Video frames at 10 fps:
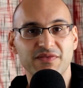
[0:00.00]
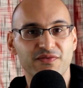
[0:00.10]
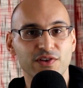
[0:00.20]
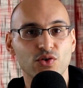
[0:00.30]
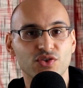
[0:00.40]

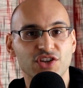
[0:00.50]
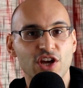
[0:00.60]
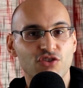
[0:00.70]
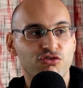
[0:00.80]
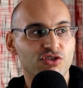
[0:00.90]
flawed
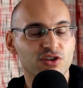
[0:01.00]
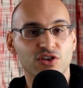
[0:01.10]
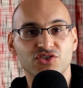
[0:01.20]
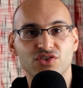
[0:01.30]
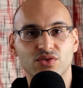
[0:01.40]

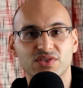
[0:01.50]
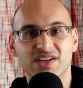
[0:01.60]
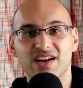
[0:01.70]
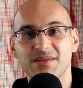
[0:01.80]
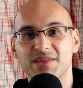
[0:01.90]
chronological
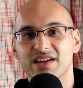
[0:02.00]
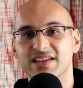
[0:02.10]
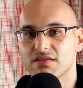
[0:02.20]
timeline.